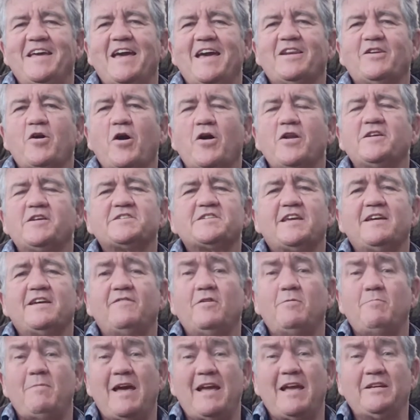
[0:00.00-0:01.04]
And God has
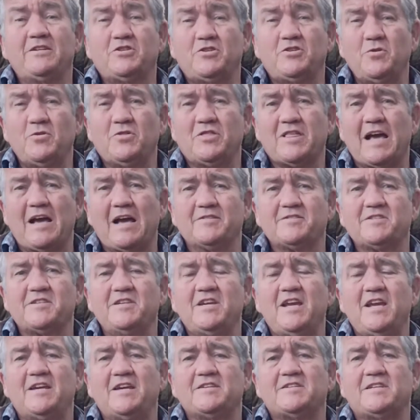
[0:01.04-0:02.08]
given man
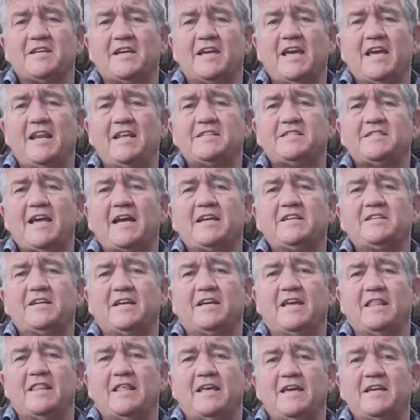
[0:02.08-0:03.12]
2,000 years to get his act
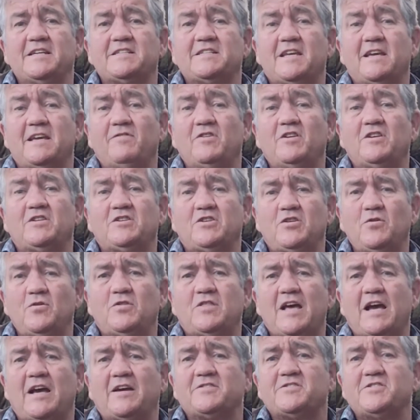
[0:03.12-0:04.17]
together. He has given
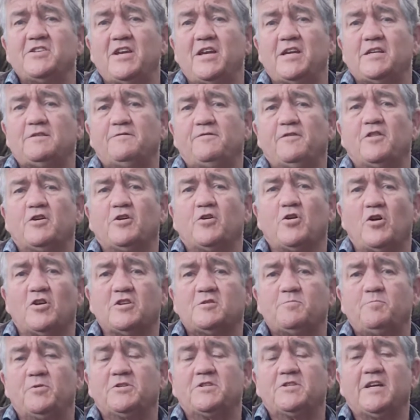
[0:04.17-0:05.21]
2,000 years for the
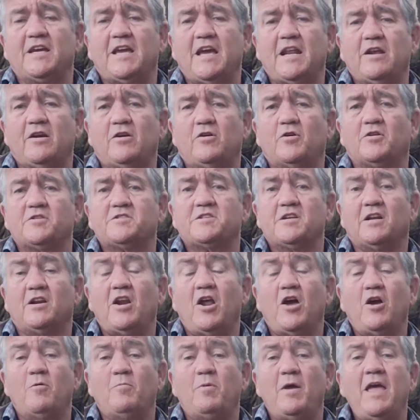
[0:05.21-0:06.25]
gospel to get across the
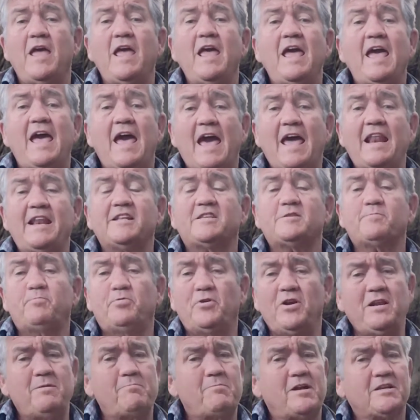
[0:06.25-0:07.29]
globe. And it's
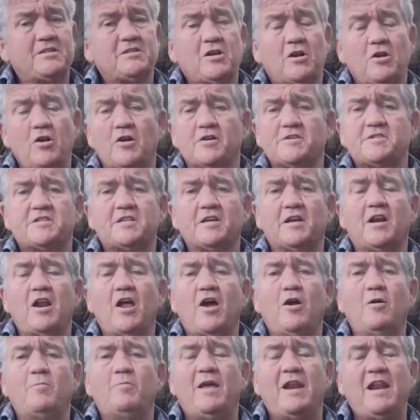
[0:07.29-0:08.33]
pretty much across the
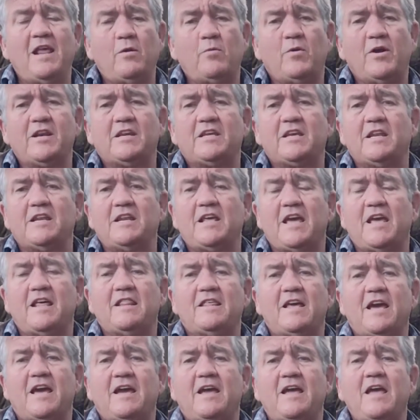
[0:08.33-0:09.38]
globe. Anyone can
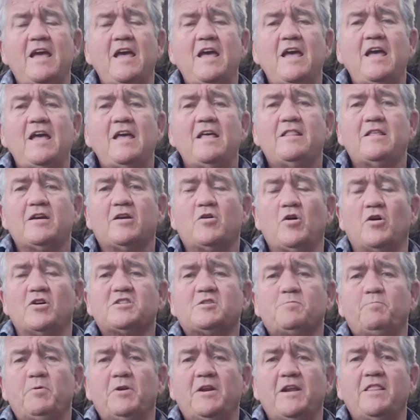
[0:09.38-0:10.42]
hear the
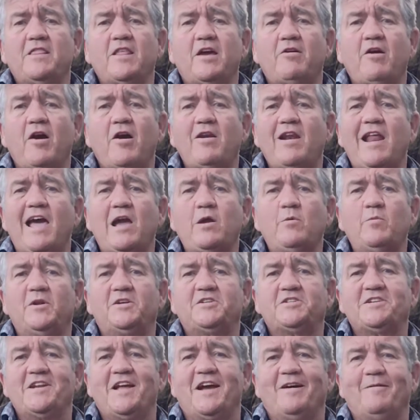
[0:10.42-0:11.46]
gospel in their own
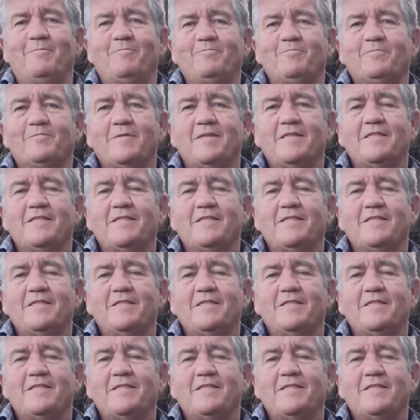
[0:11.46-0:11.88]
language now.